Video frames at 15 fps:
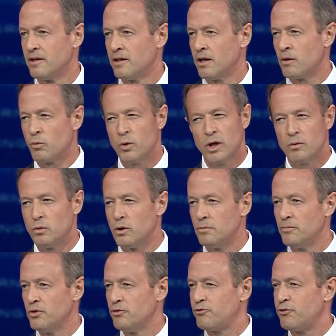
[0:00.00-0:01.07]
and we will
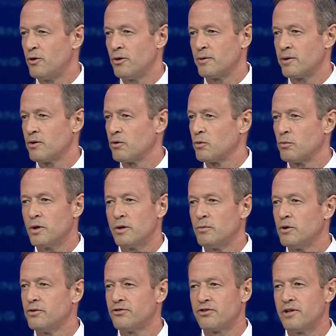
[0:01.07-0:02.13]
move forward or we
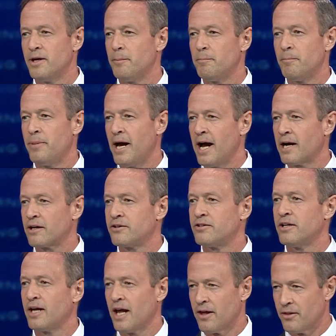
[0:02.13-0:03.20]
will slip back
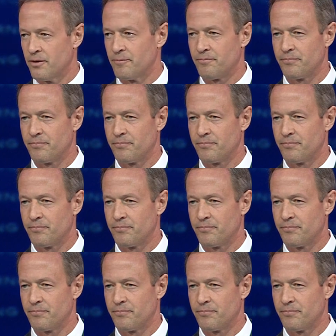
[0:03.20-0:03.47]
together.